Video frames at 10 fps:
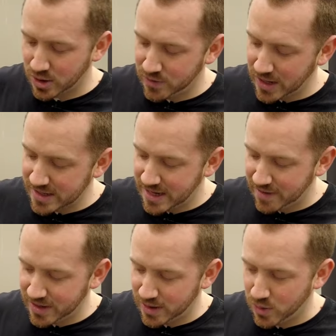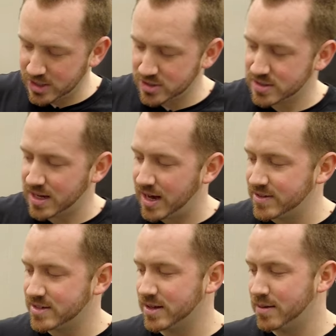So if you guys have any questions,
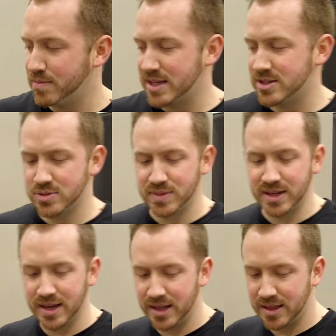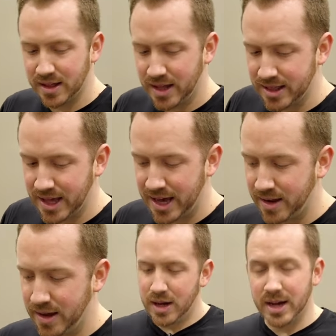obviously message me, anything like
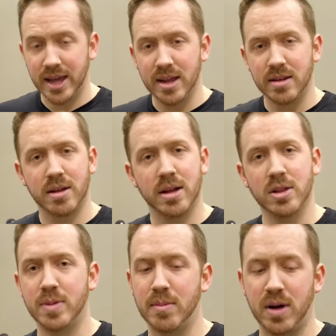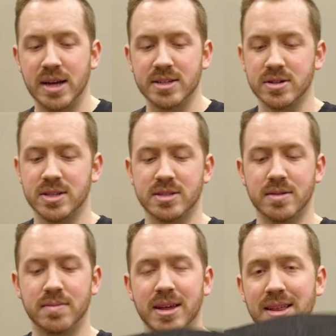that. Again, a little bit pricier
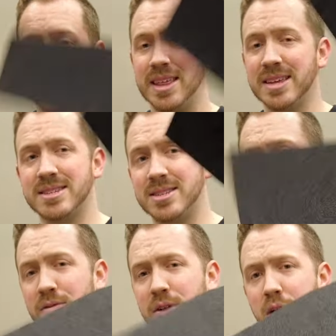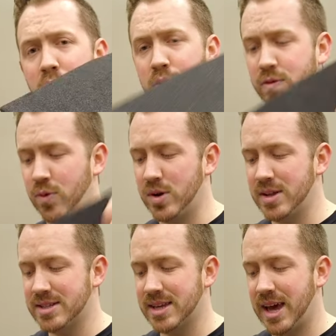system. This stuff alone for
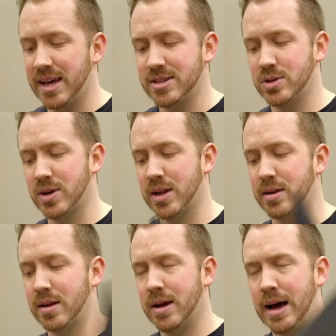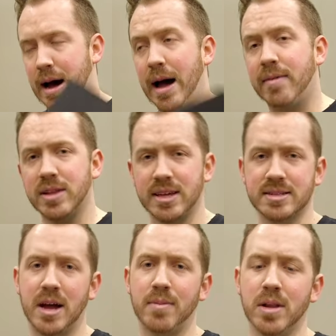this case, you can, I'll have links
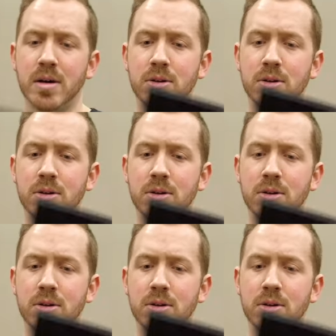down below.